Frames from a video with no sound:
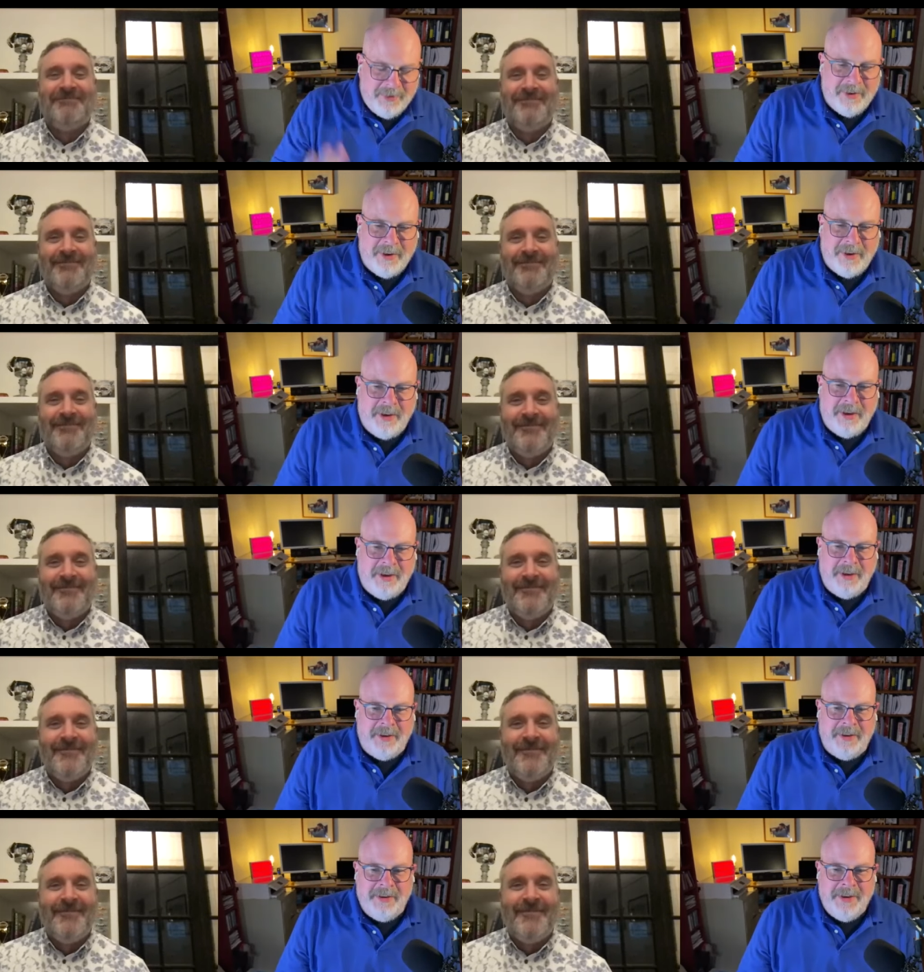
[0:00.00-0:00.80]

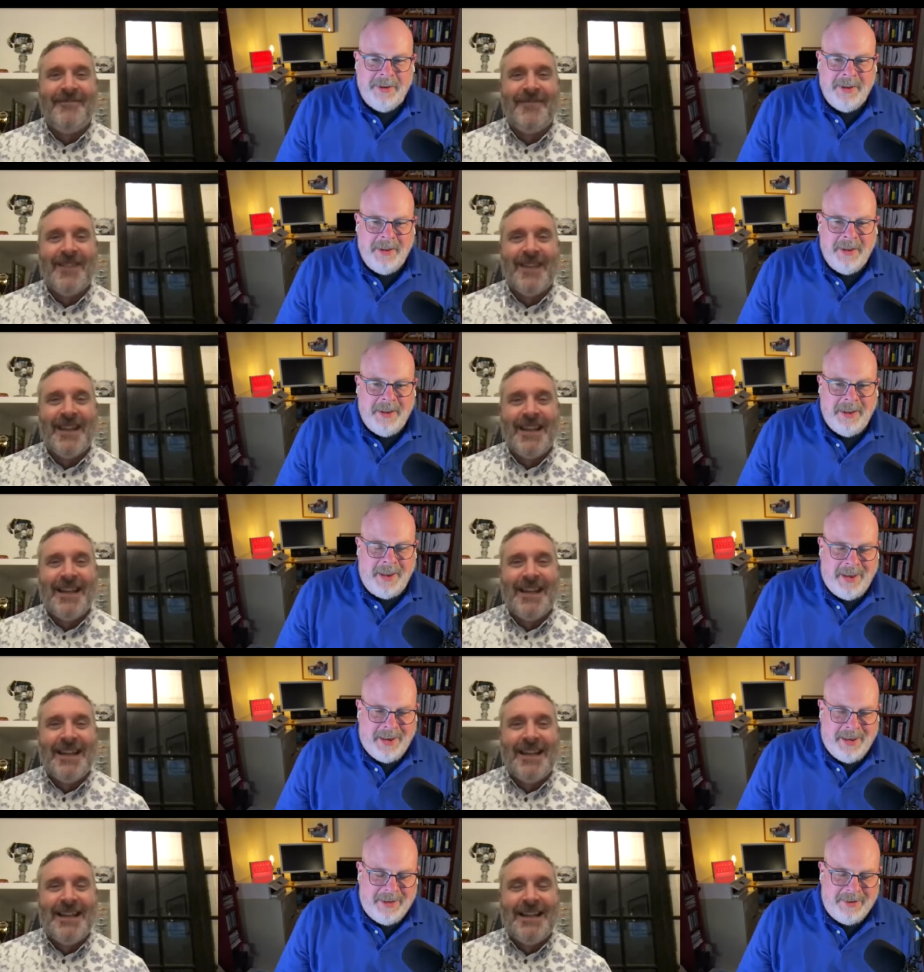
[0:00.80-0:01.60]
Speaker 1: Uh,
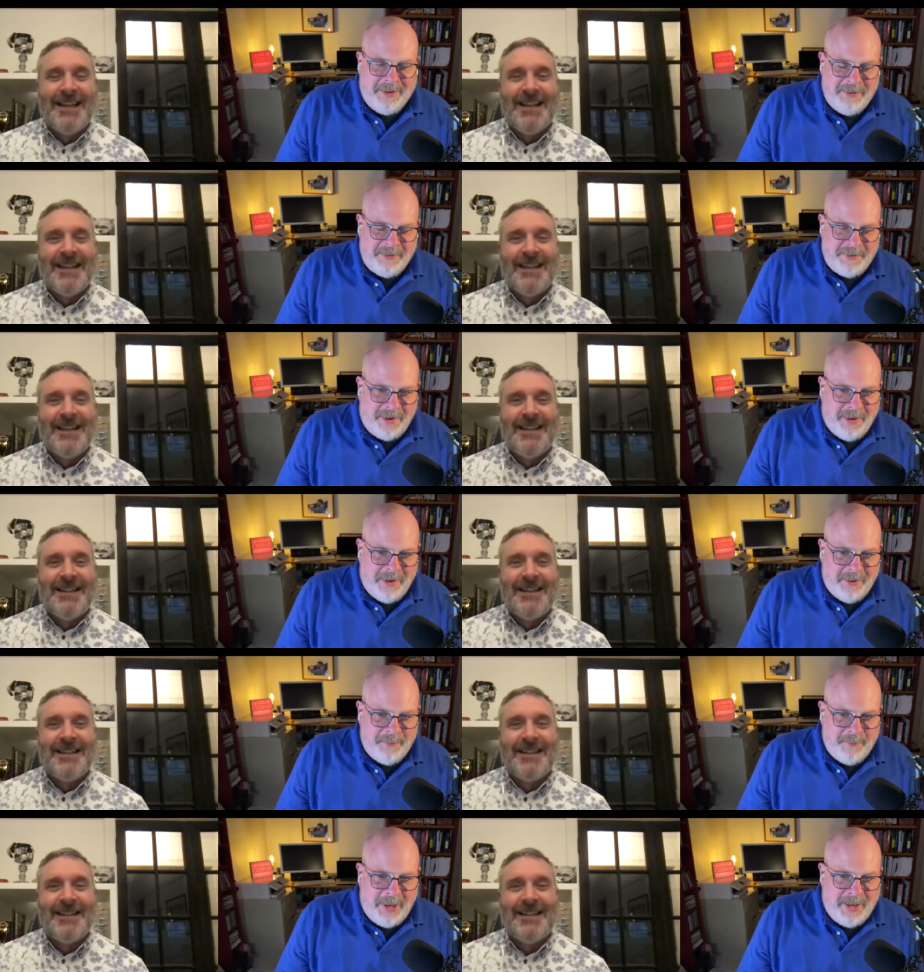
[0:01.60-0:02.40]
and
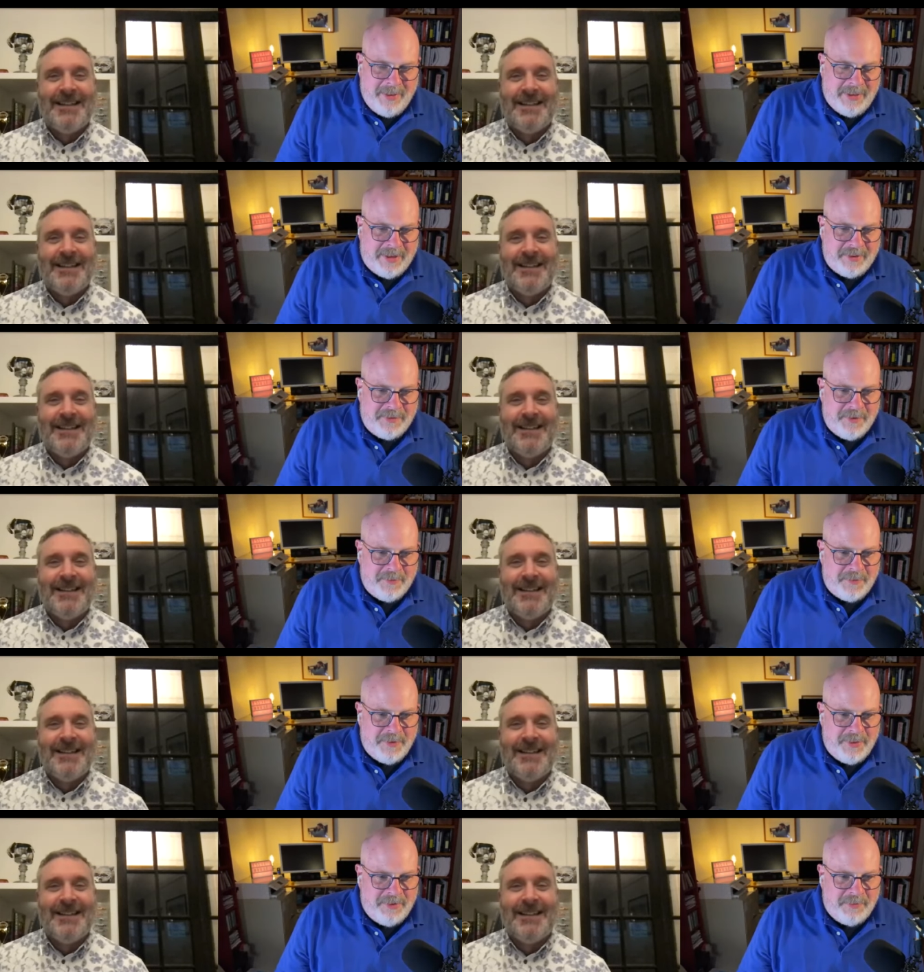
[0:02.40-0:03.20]
um, and that's it
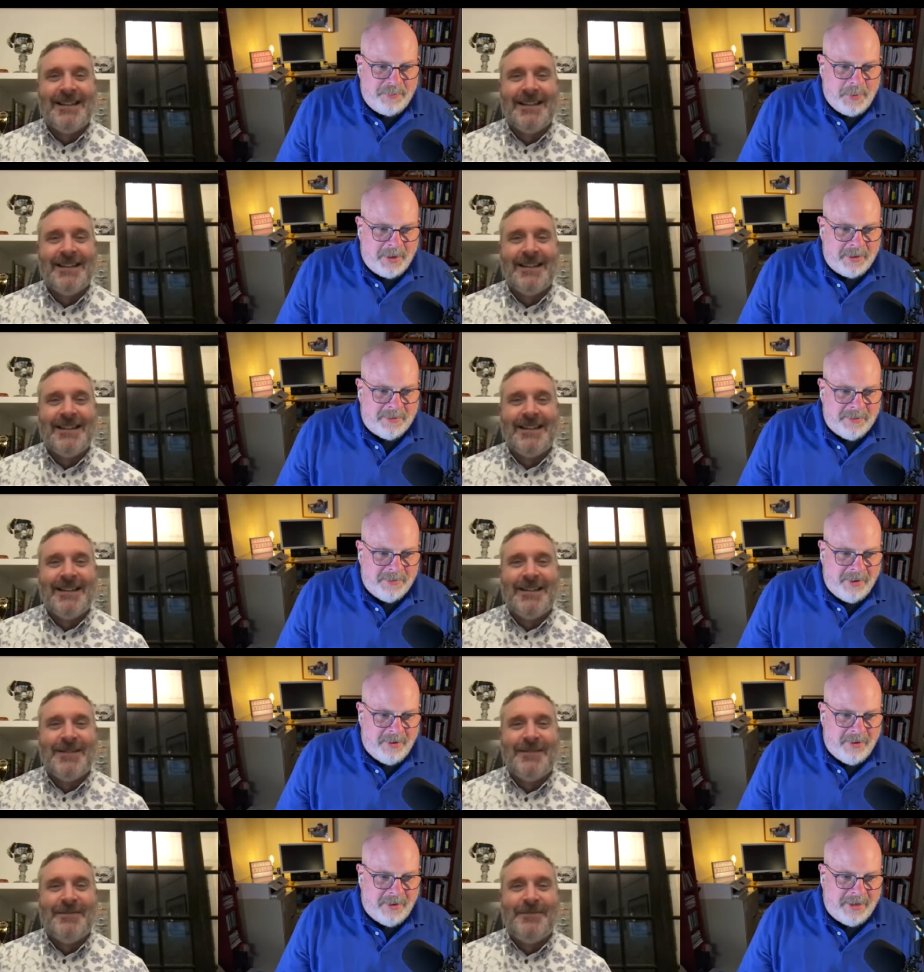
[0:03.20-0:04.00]
for this week.
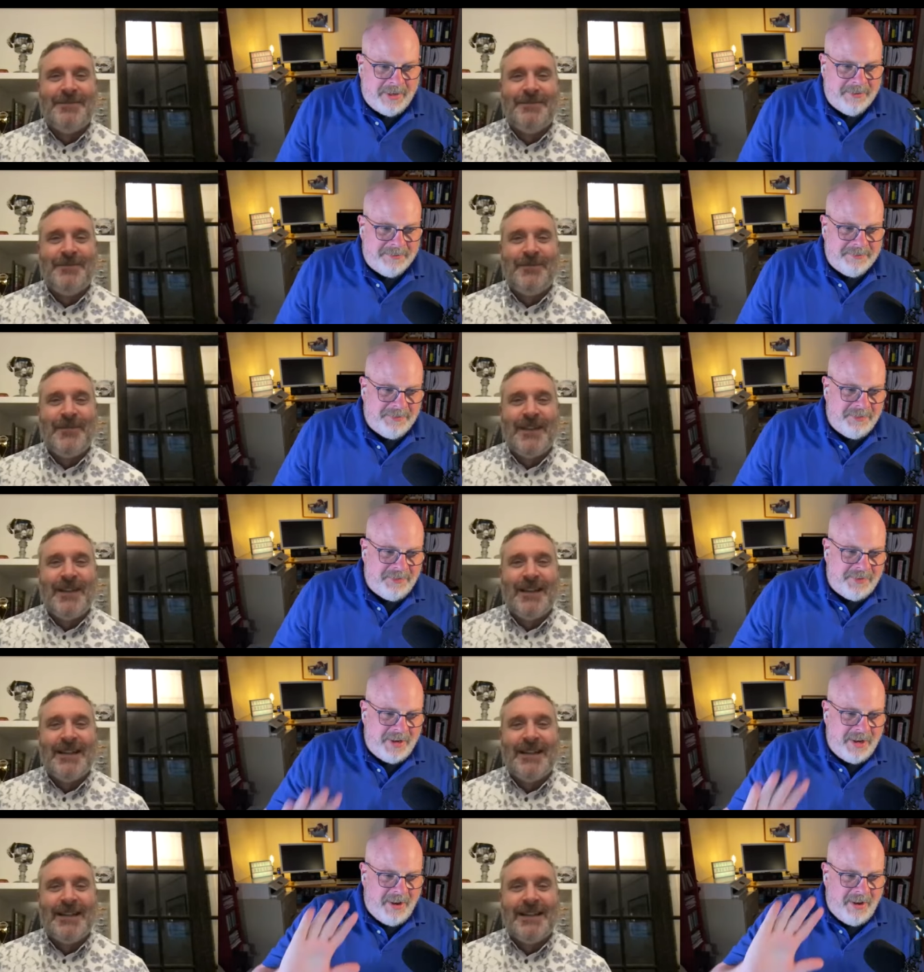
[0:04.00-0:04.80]
All right,
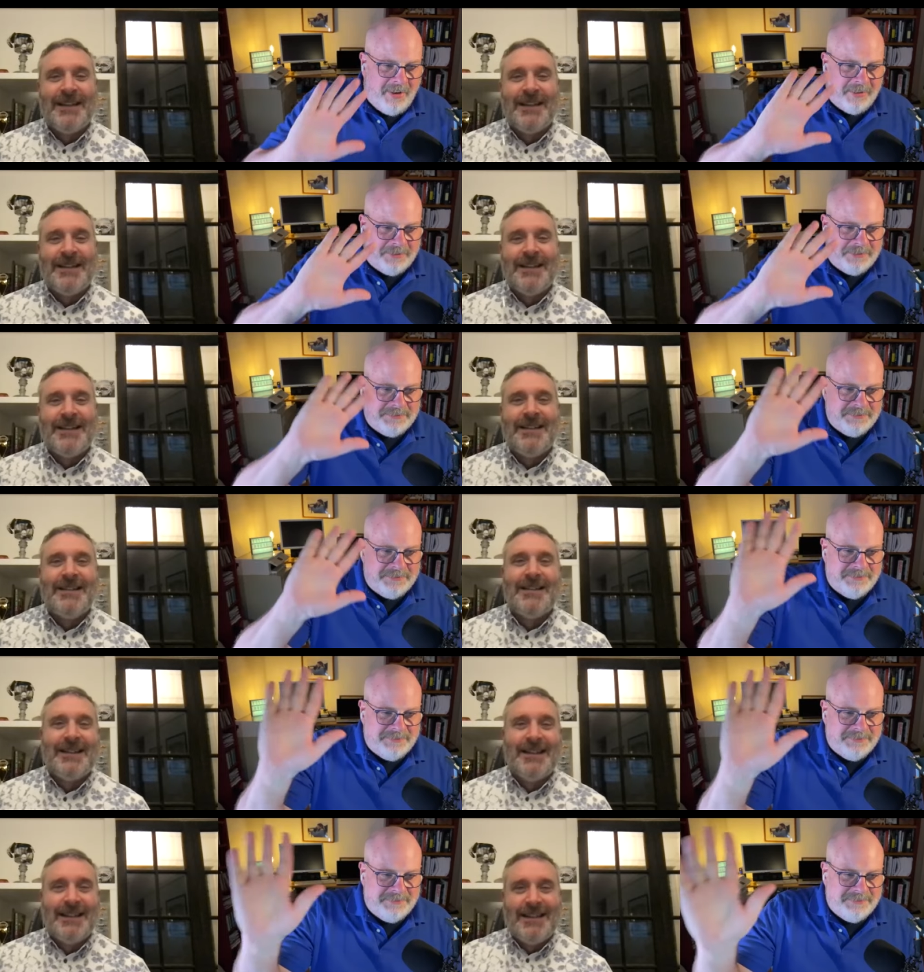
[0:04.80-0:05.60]
see y'all.
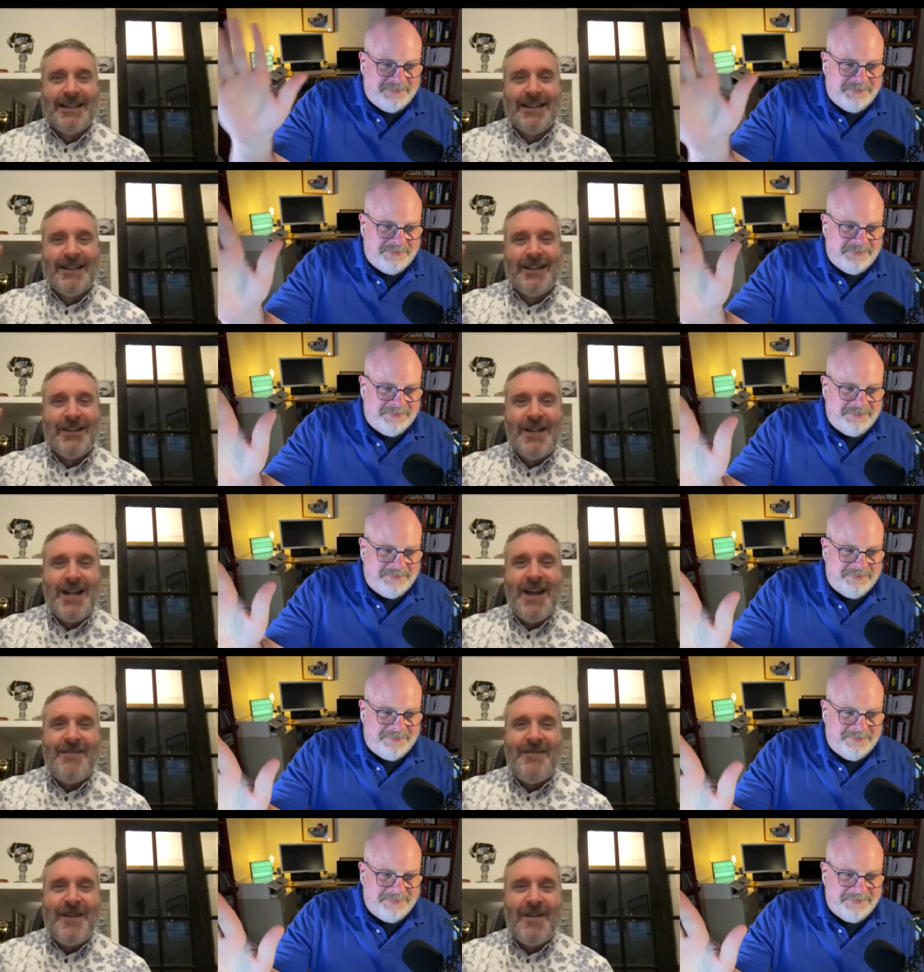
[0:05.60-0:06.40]
Speaker 2: Good
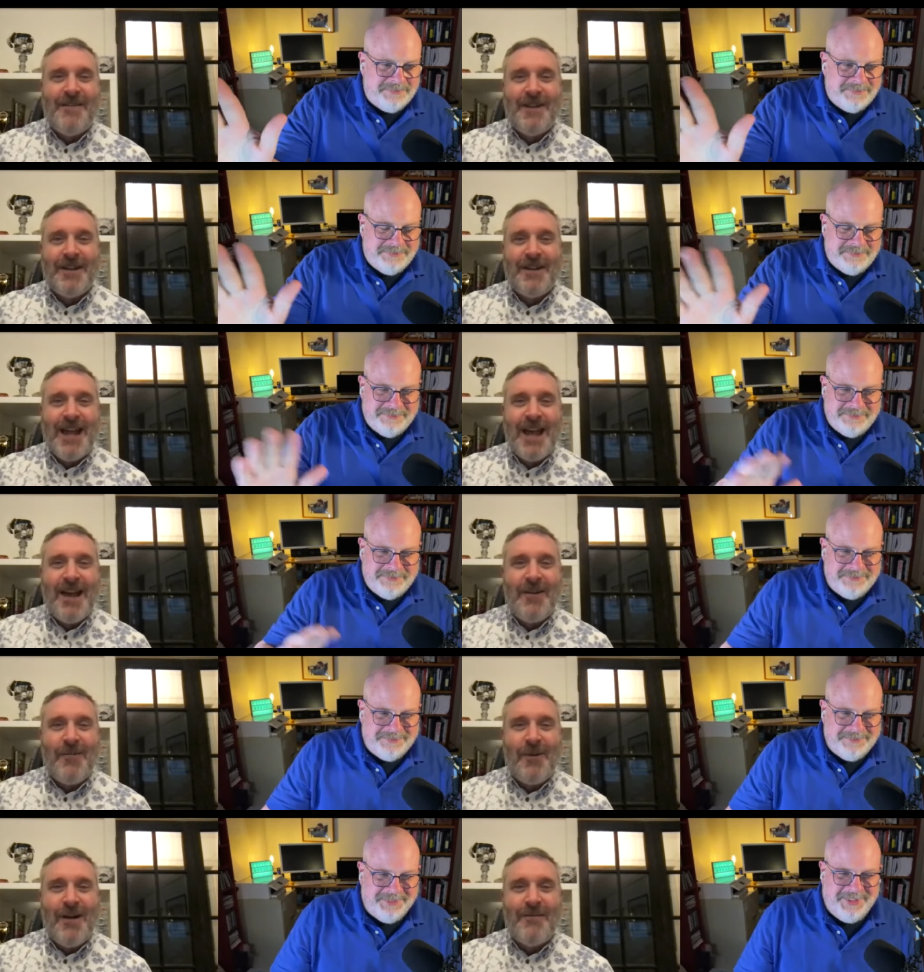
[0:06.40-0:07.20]
night, Fairfield County,
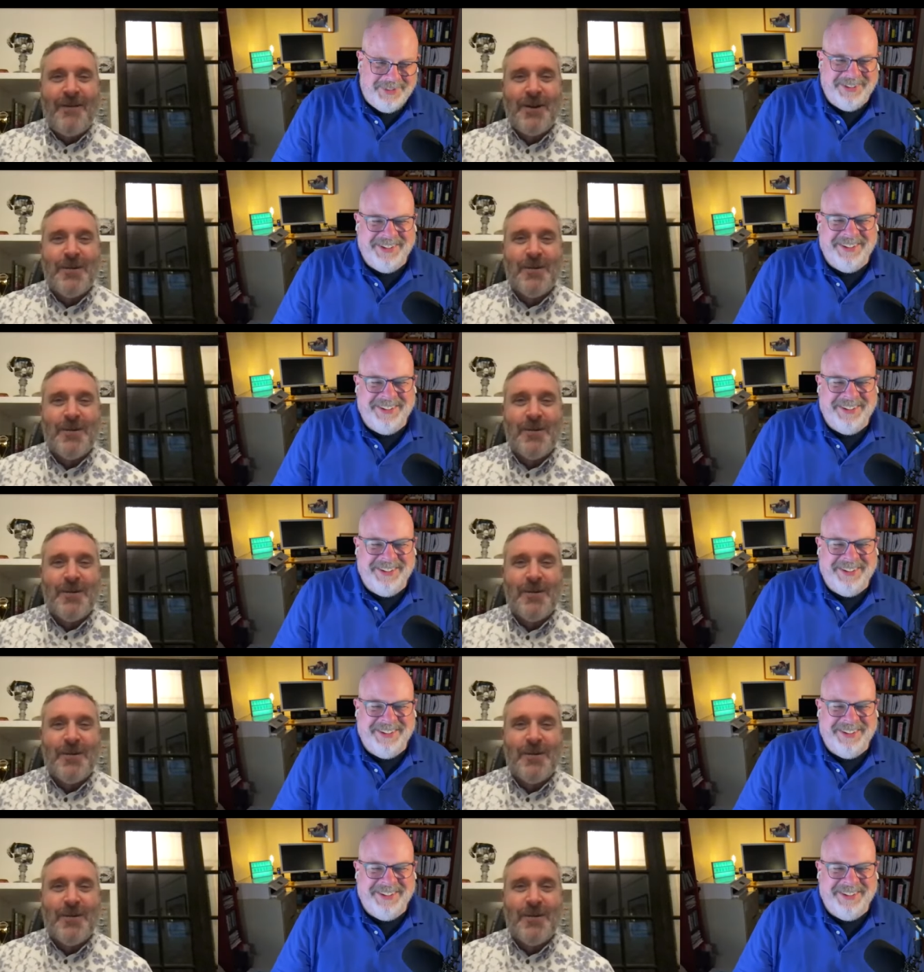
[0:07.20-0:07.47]
wherever you